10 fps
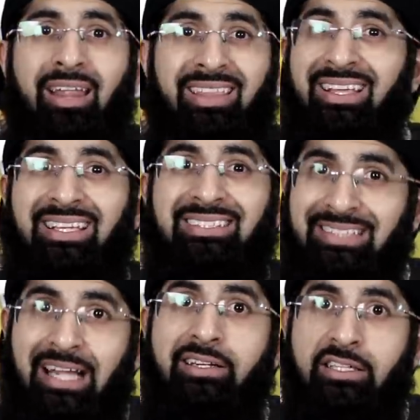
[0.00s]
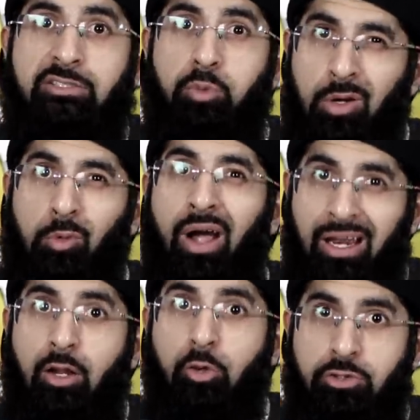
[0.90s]
I think his standards were
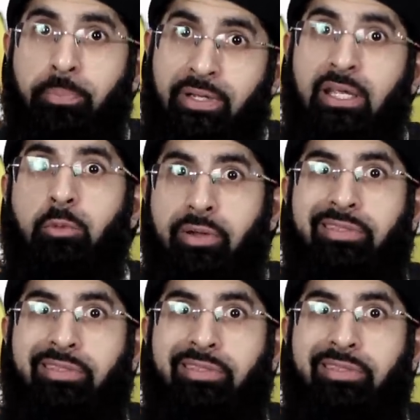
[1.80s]
quite low to begin